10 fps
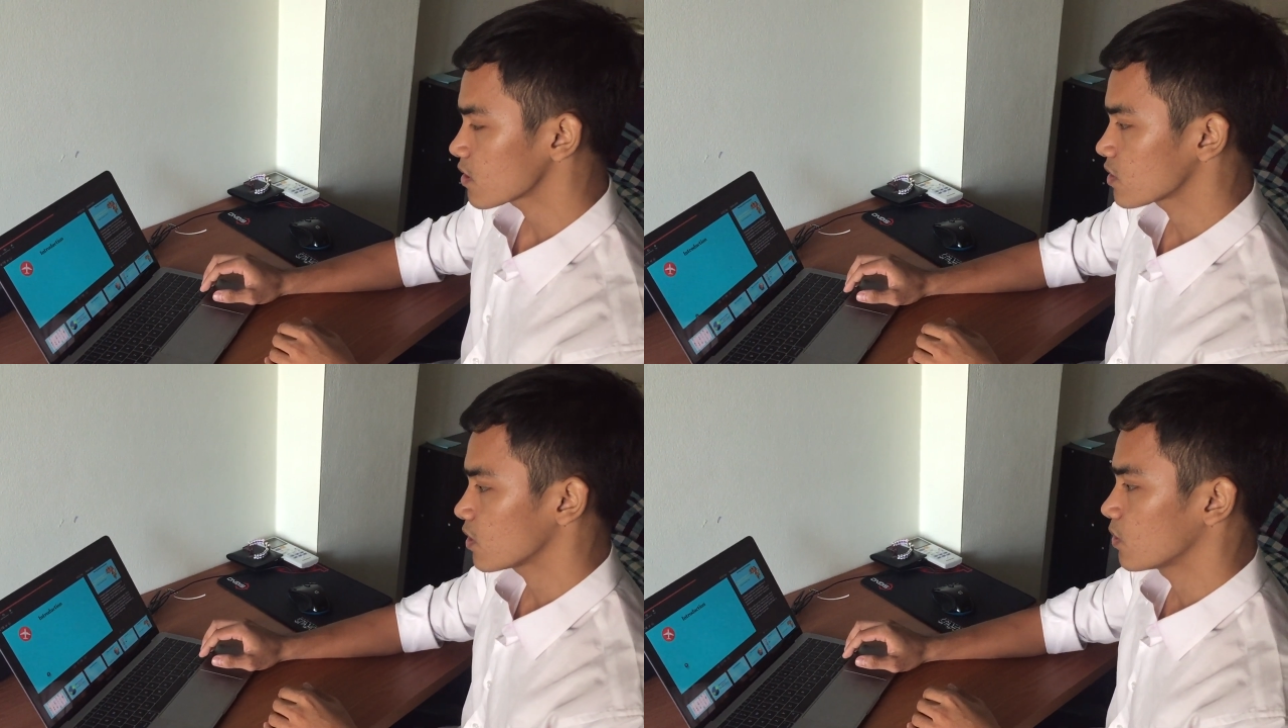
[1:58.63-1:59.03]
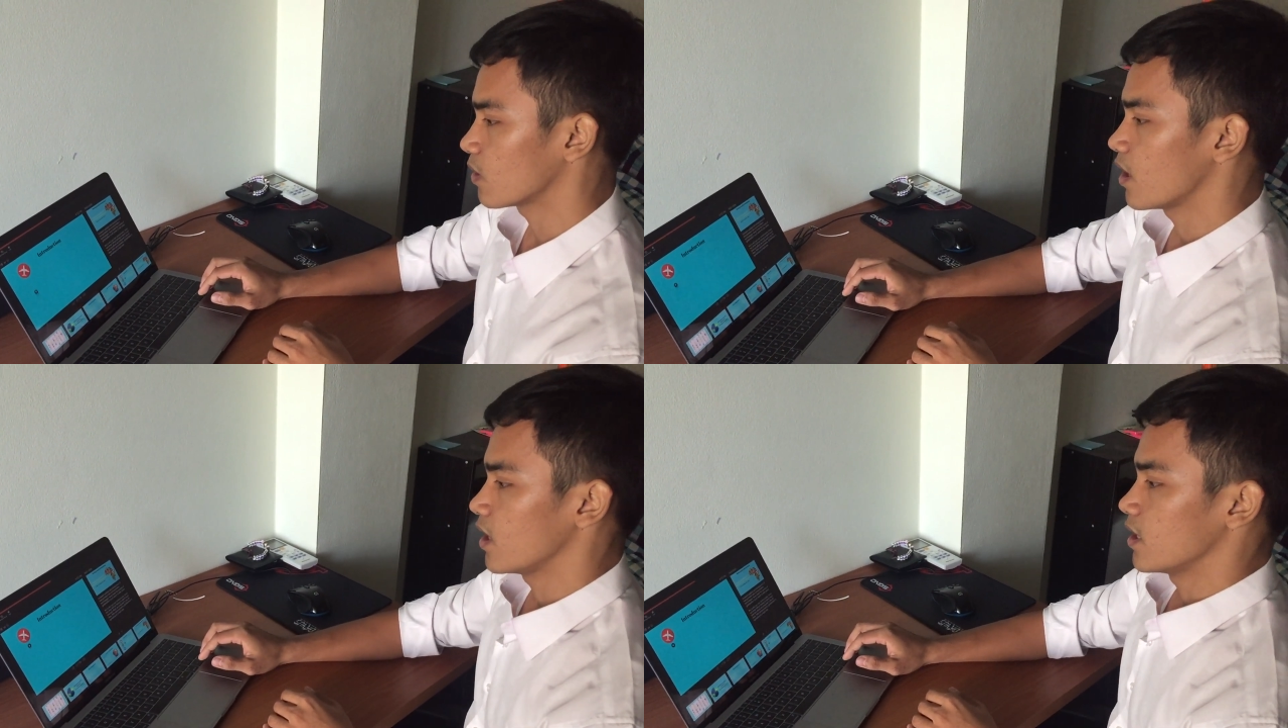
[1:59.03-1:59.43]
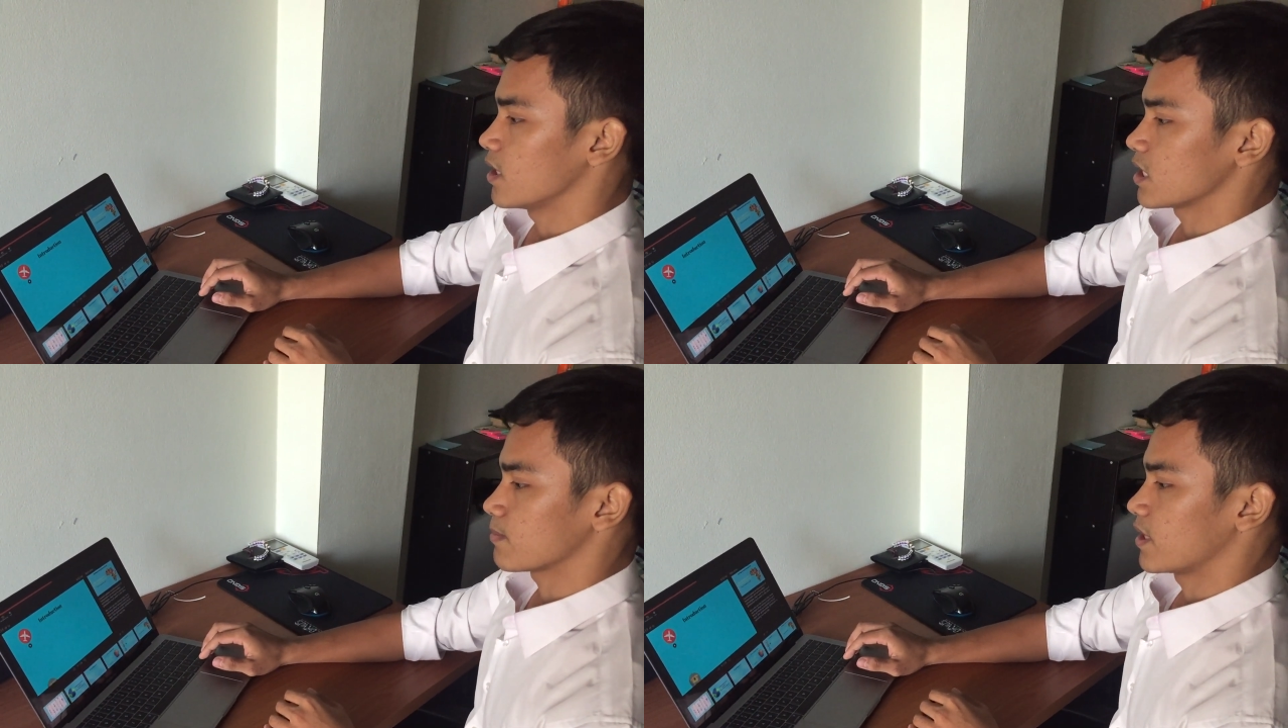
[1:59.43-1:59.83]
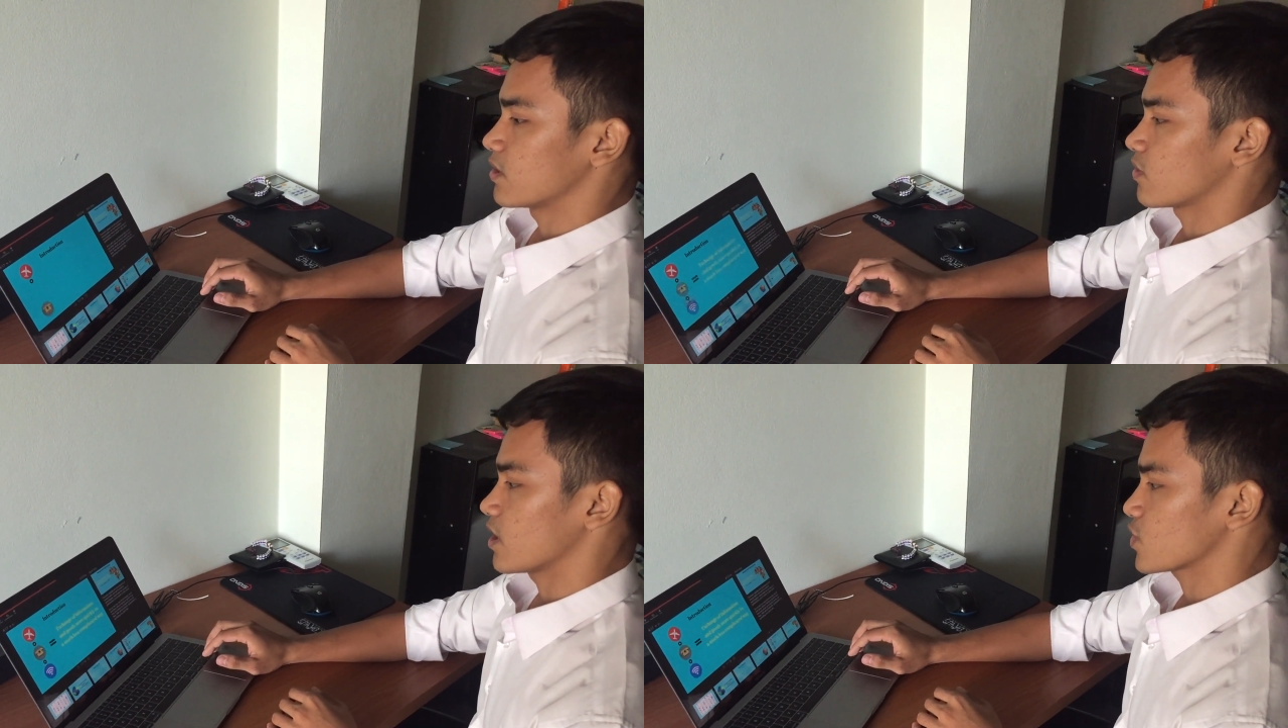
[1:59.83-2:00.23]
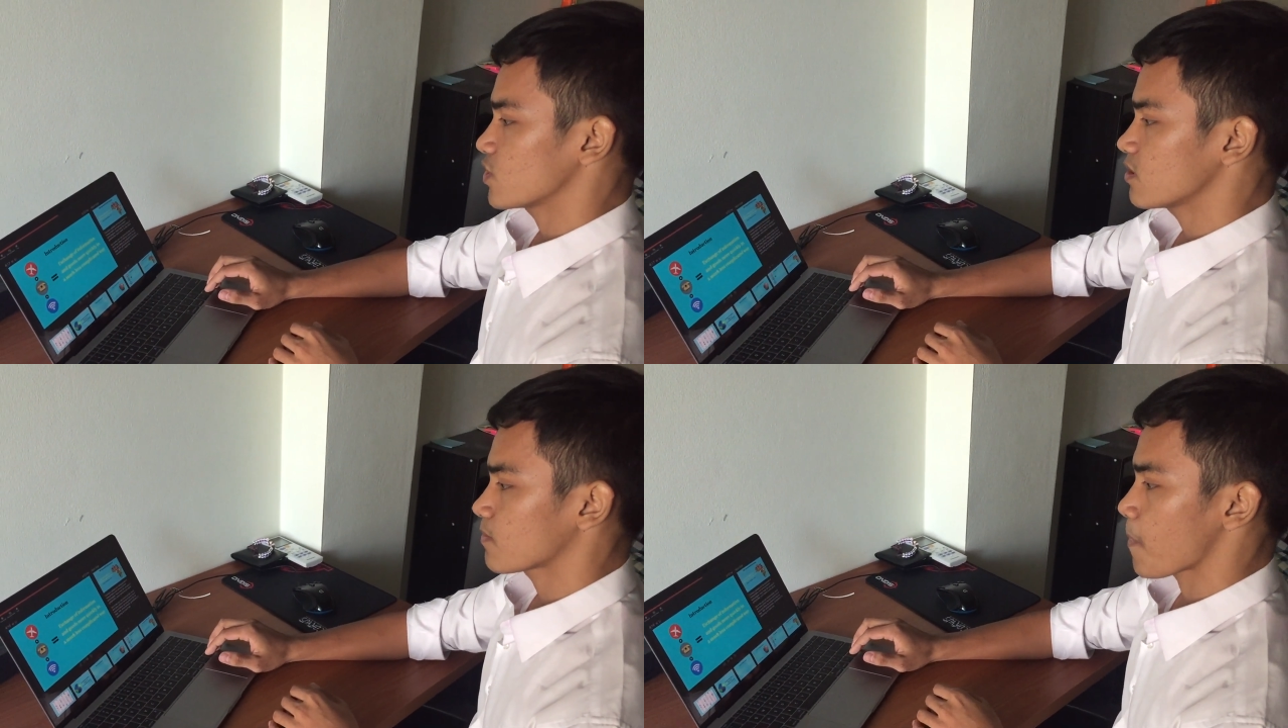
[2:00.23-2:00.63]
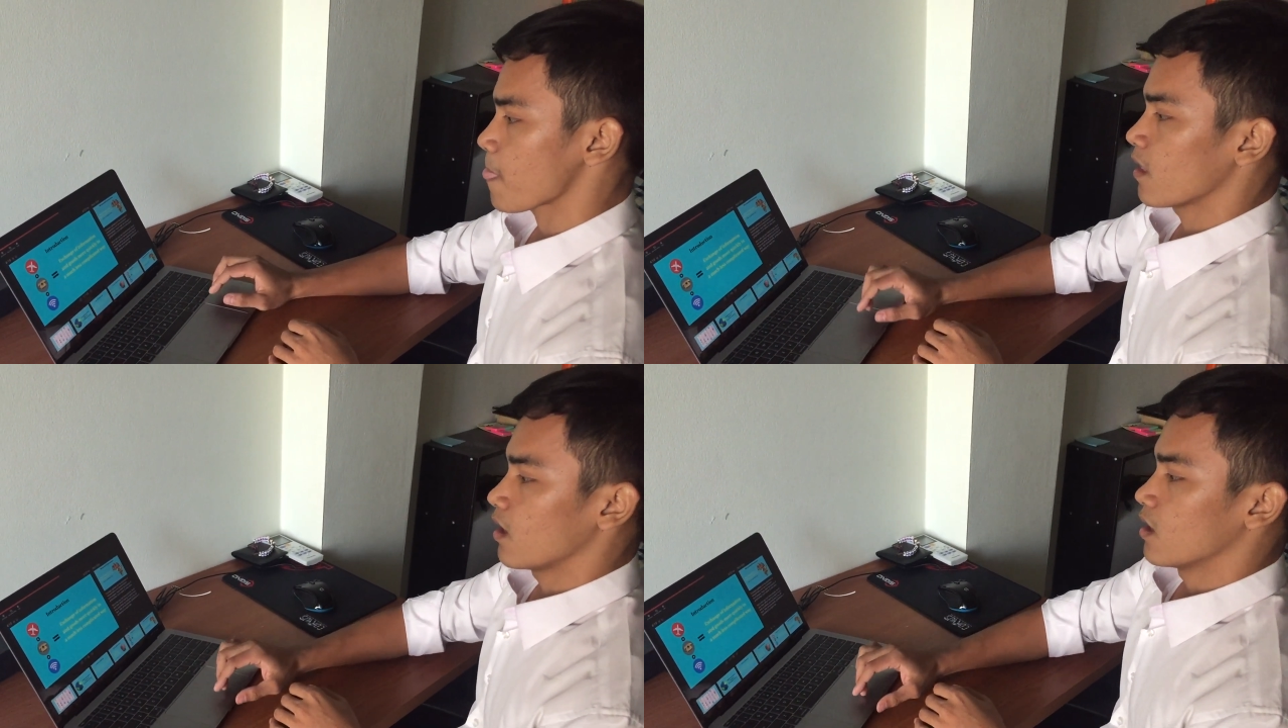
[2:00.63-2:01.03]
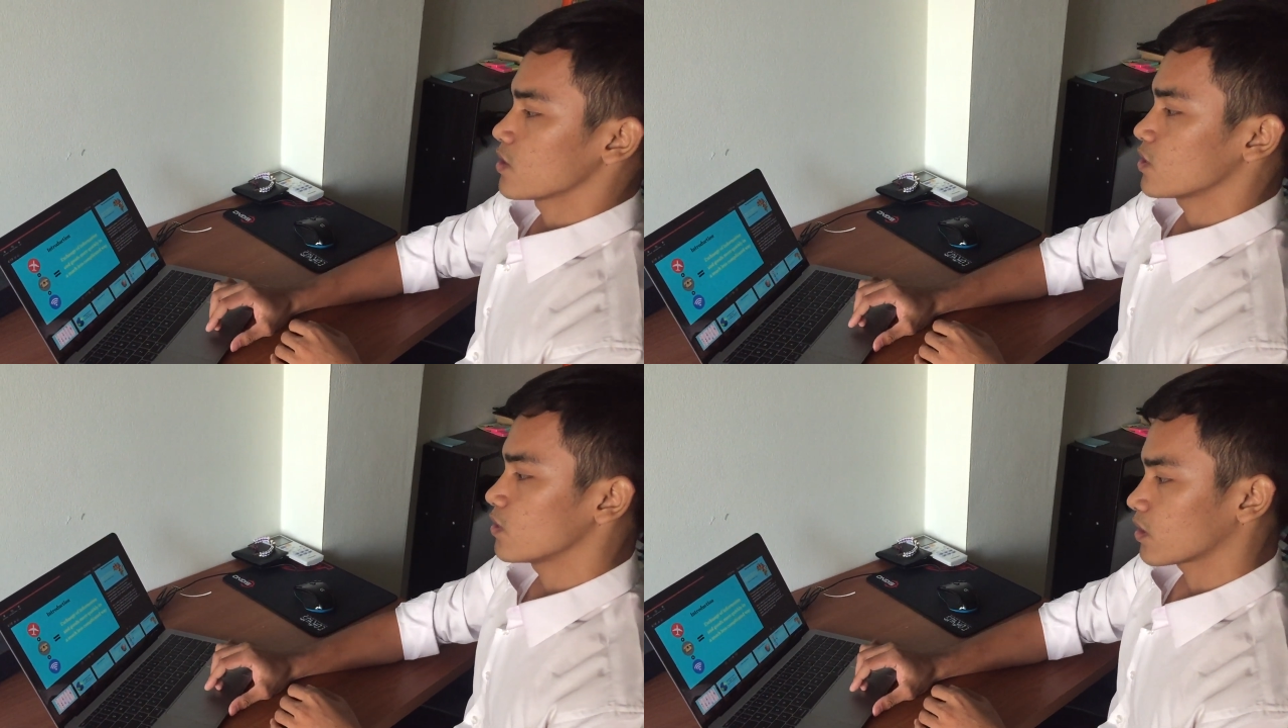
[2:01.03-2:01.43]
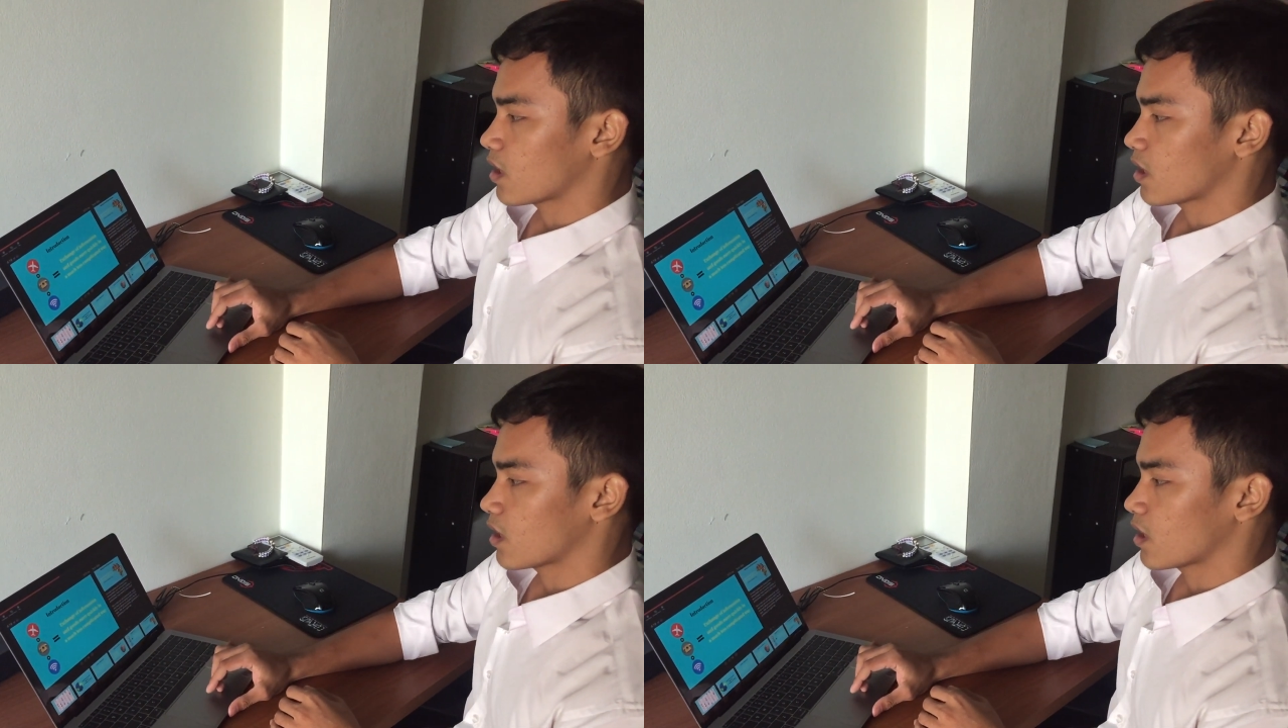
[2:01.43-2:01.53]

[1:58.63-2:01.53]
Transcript: So, it's my introduction. So,